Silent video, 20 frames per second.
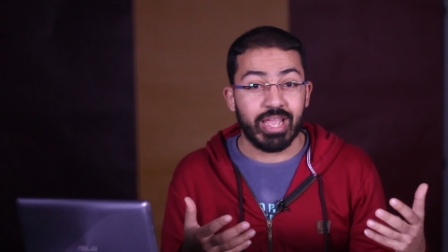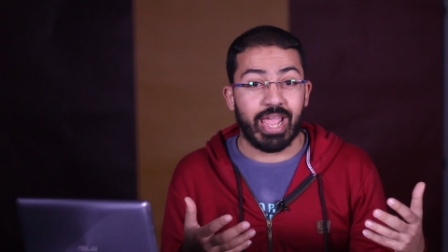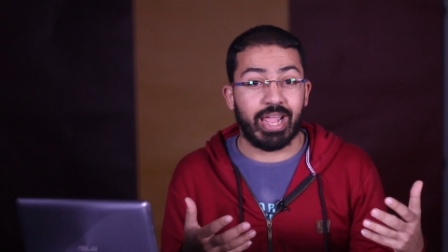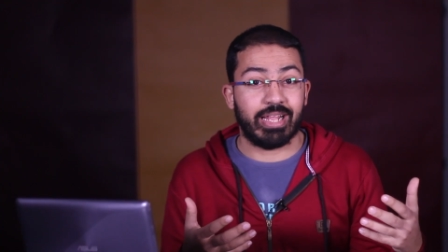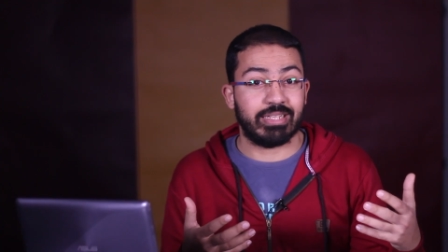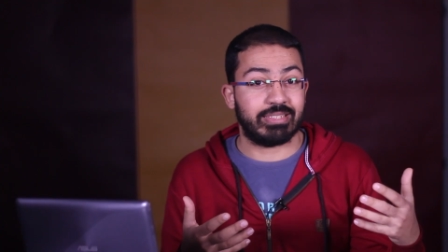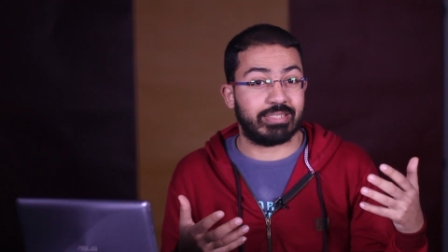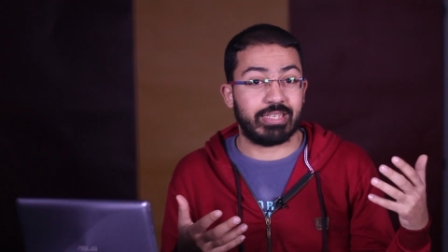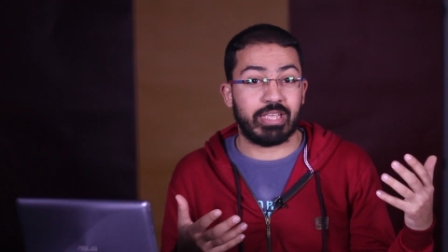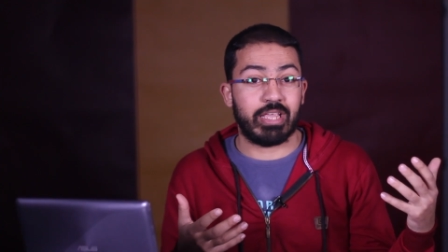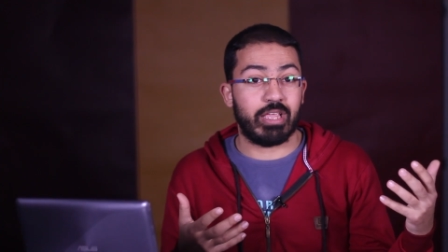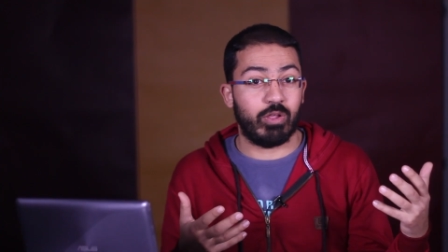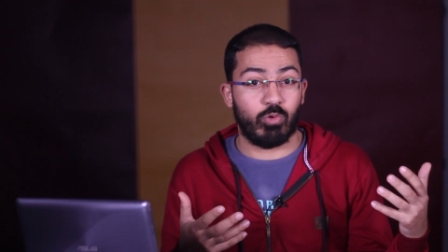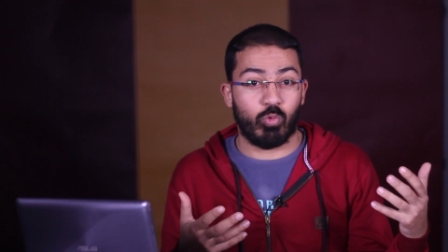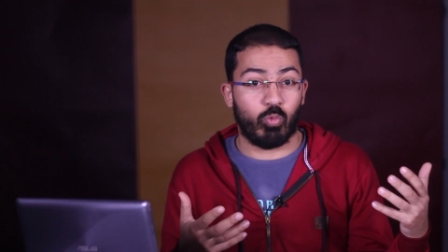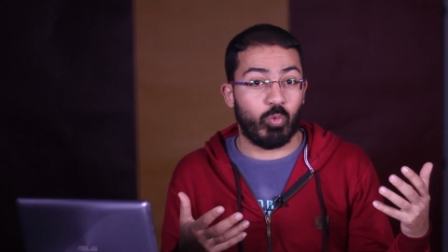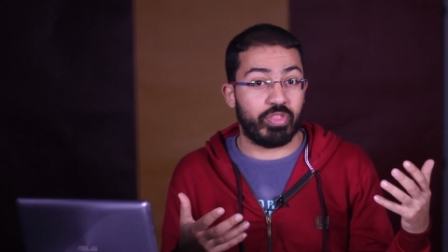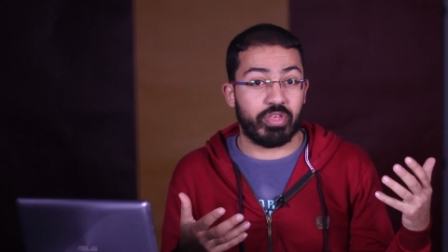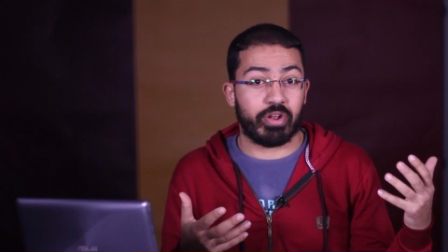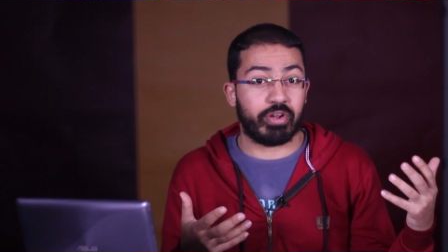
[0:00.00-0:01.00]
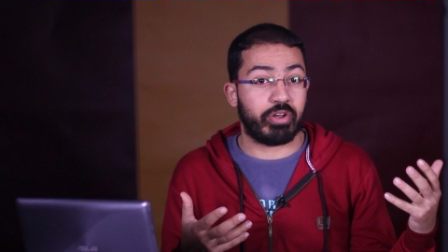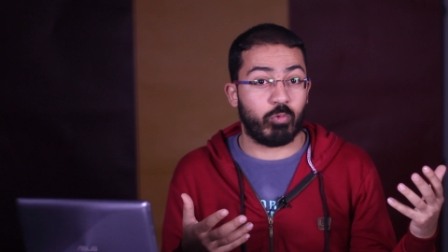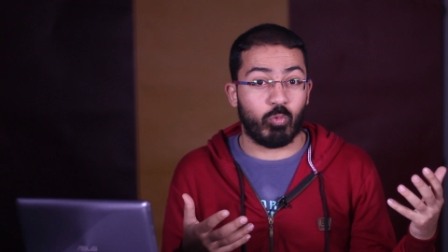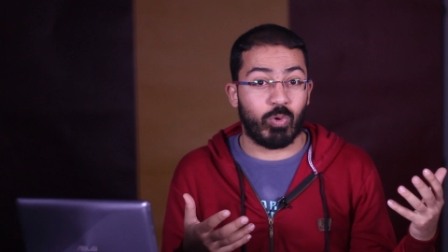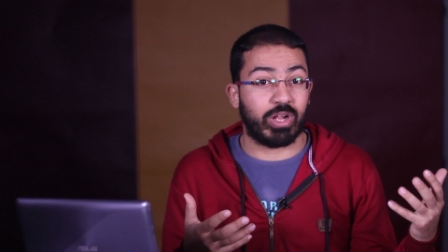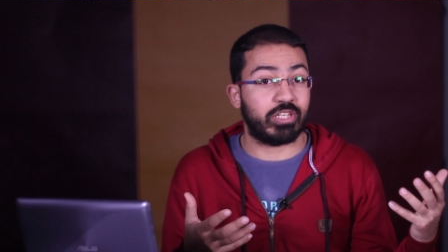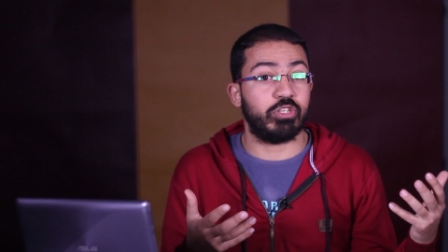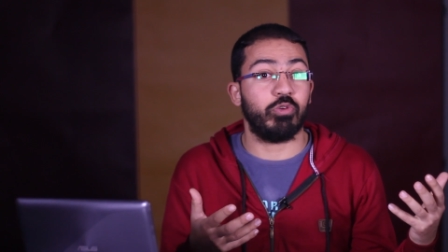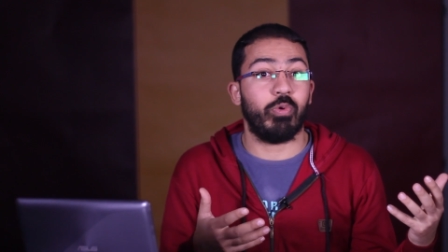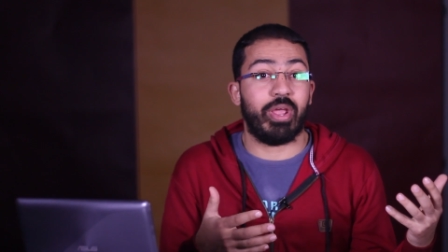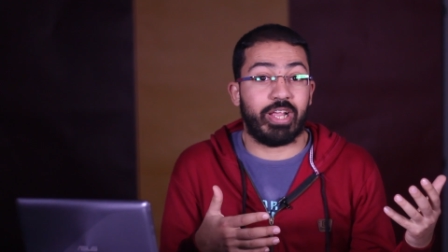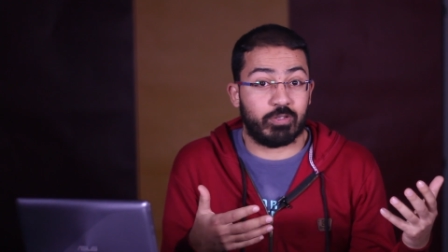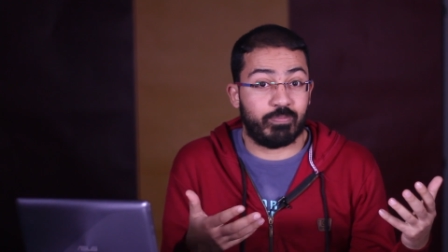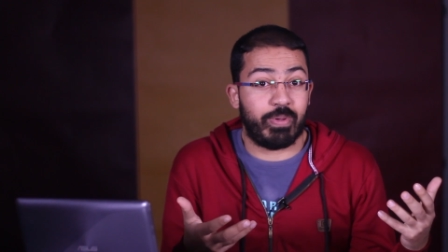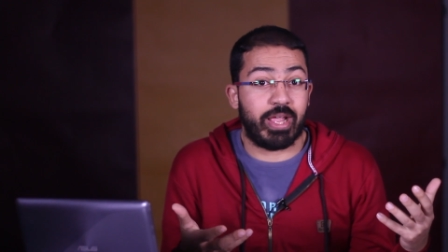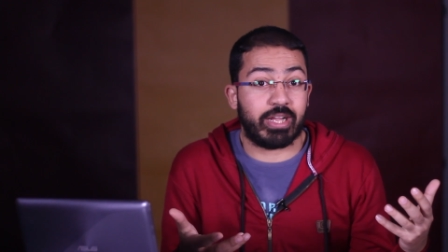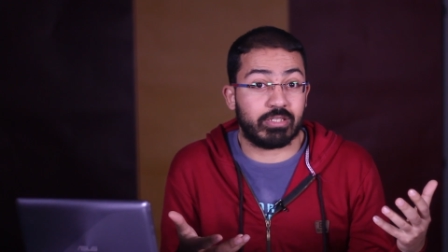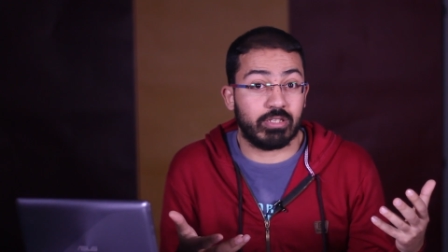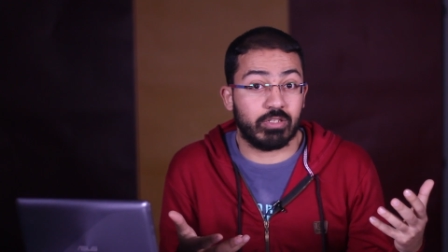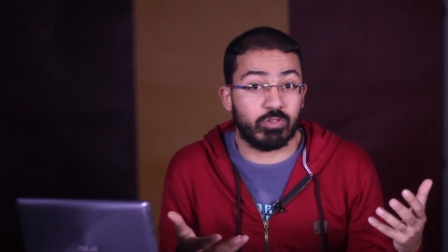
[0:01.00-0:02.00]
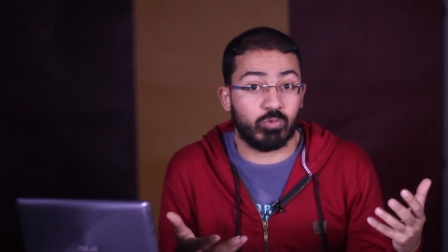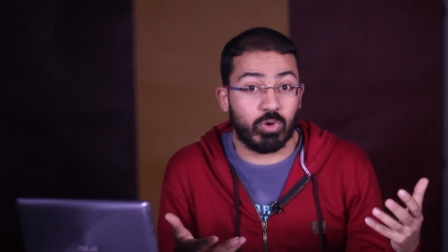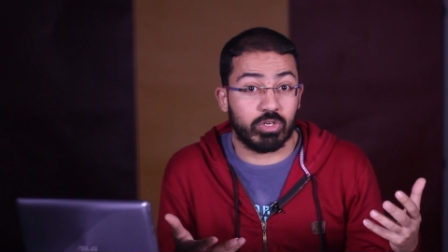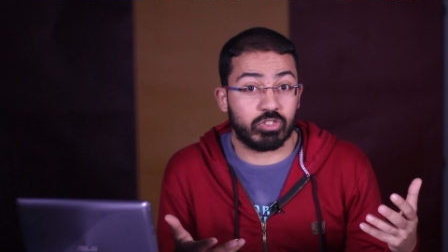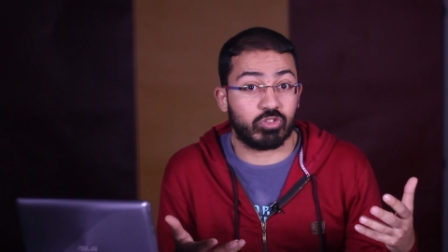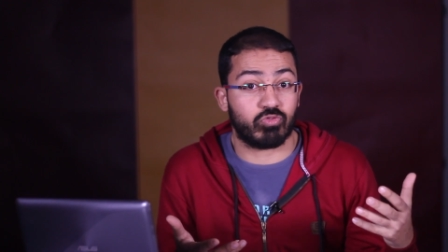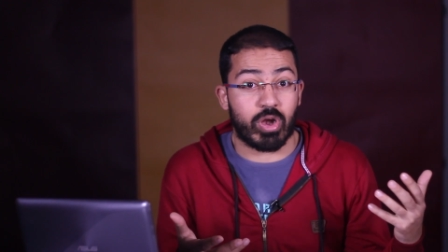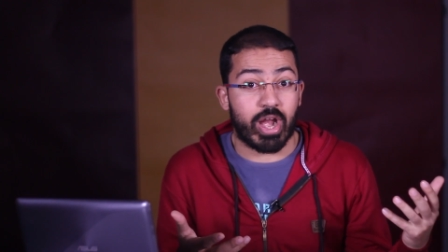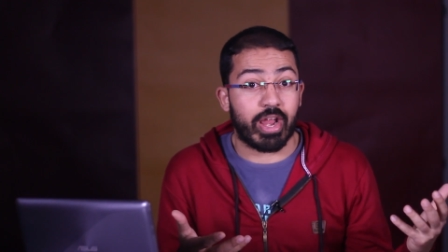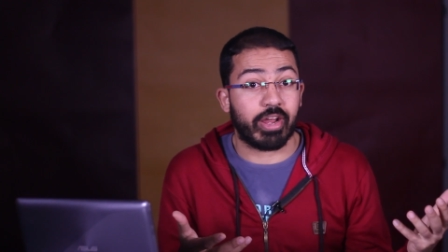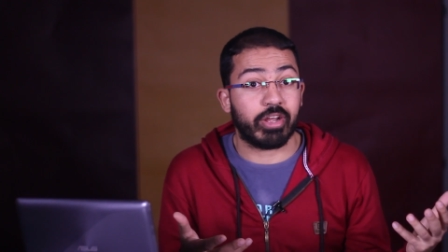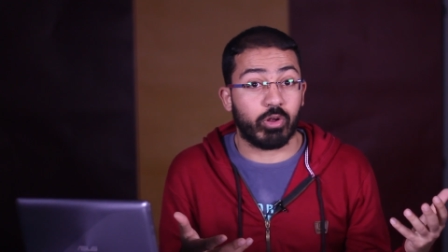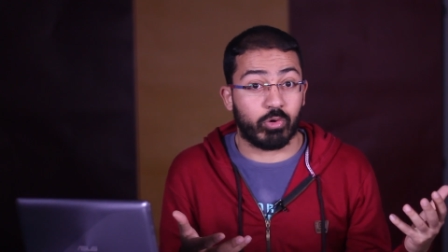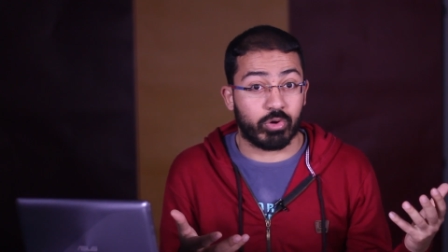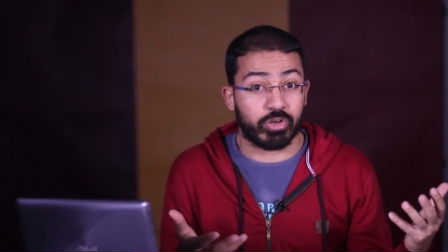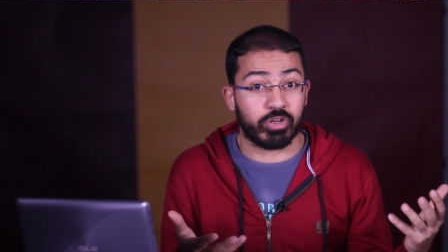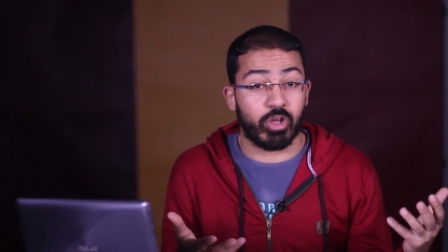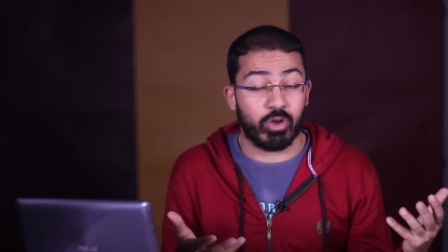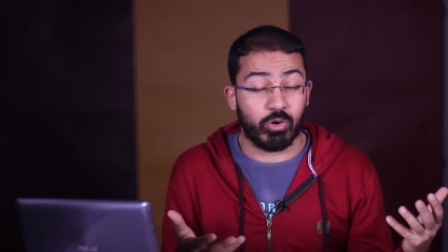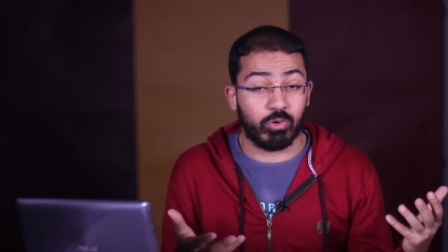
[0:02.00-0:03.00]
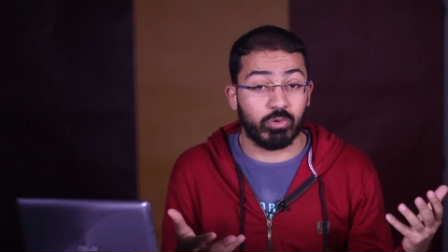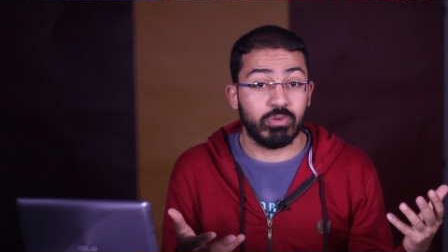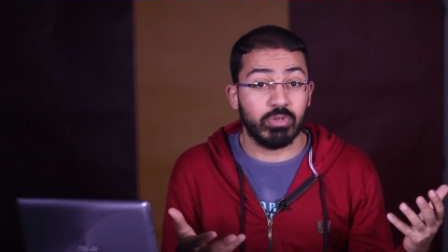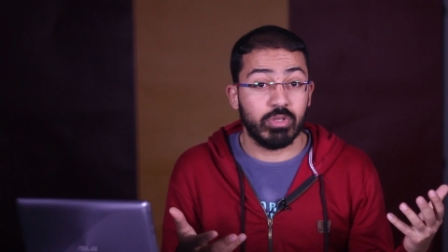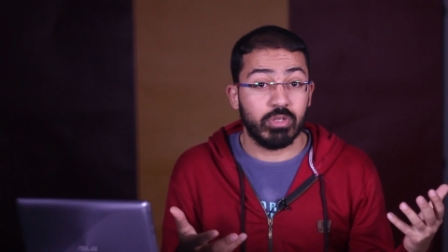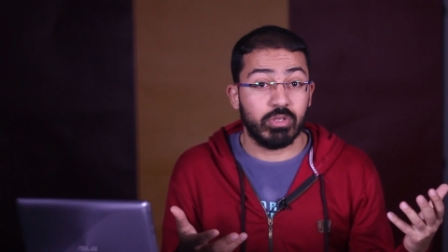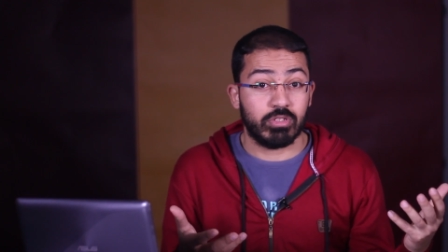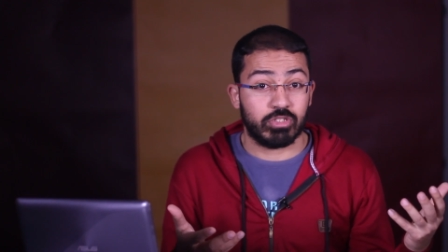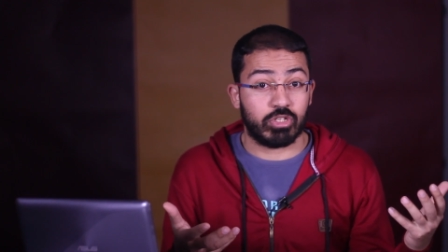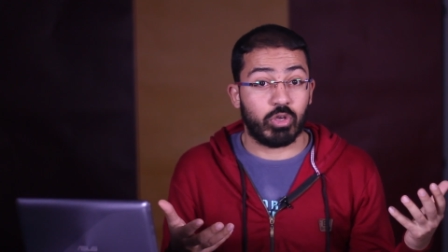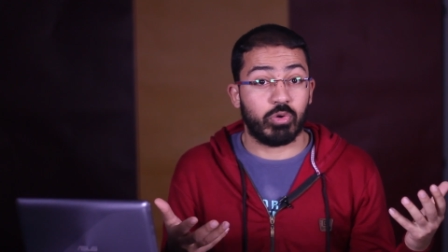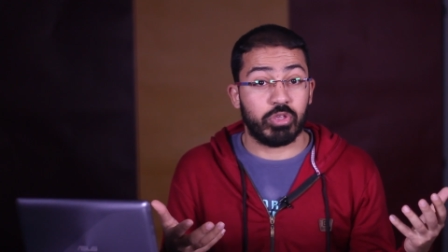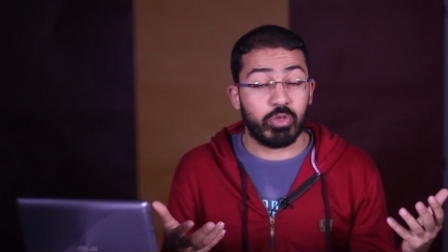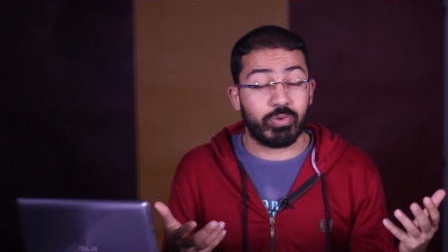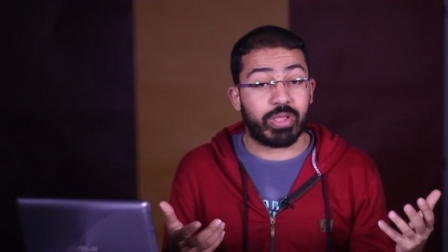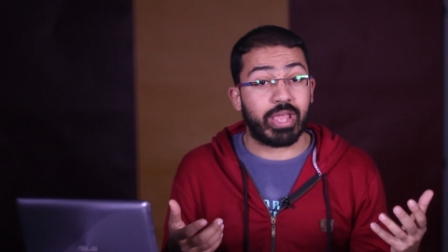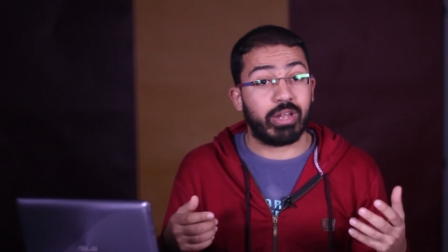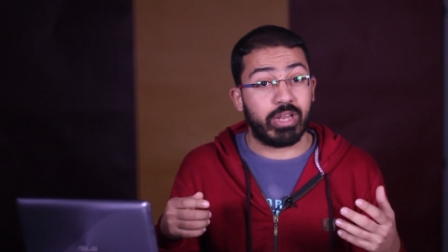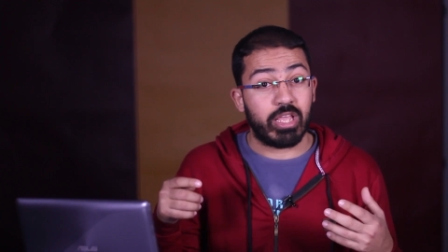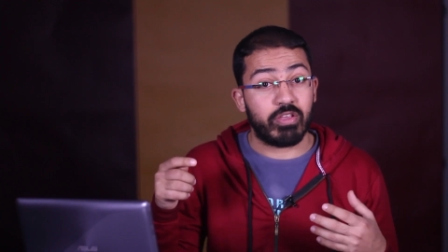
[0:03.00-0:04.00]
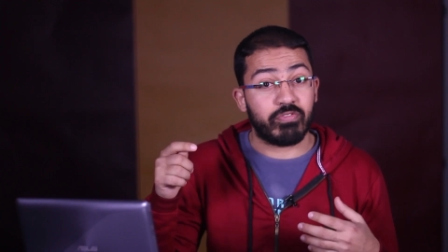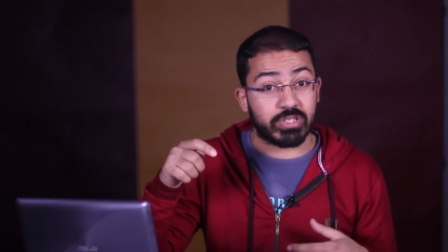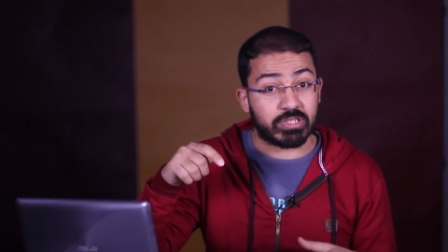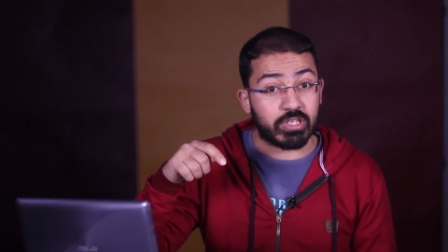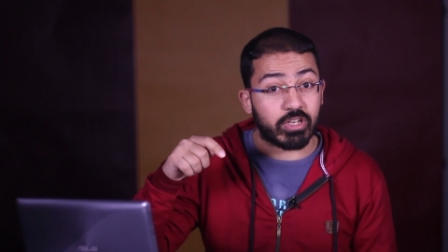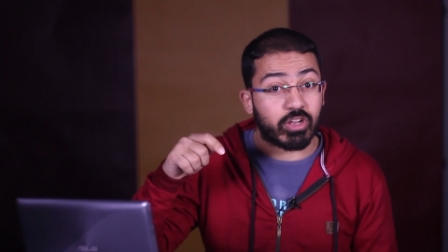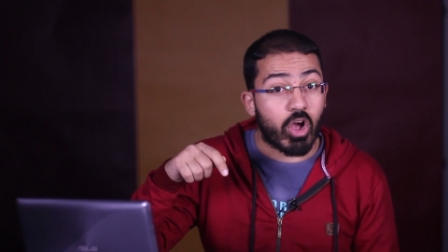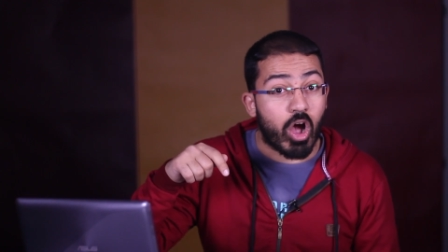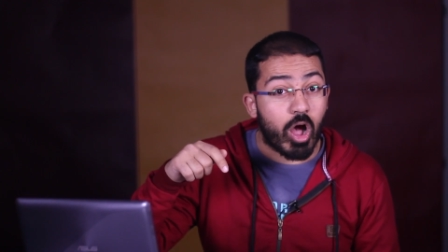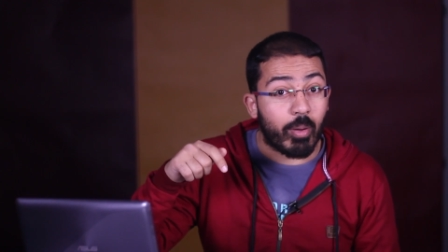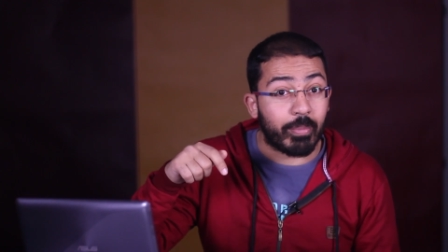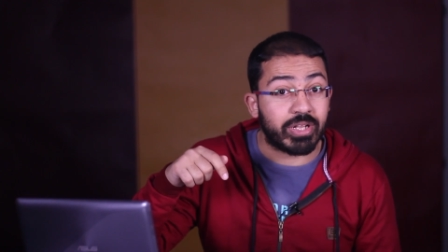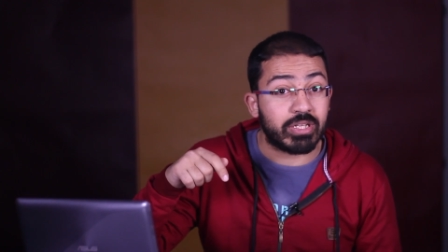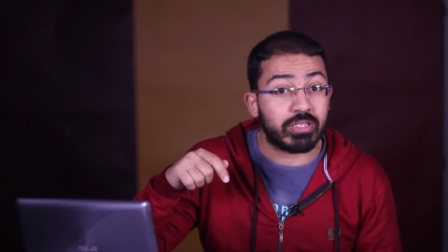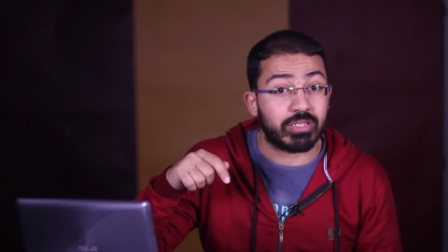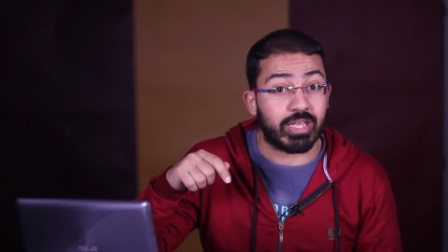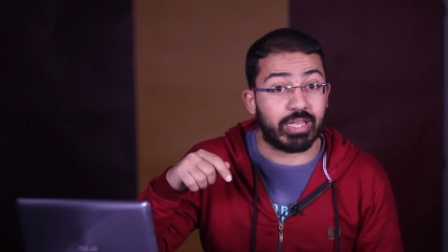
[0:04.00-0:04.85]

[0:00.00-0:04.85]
and see whether what you expected was right or no. So you can leave us a comment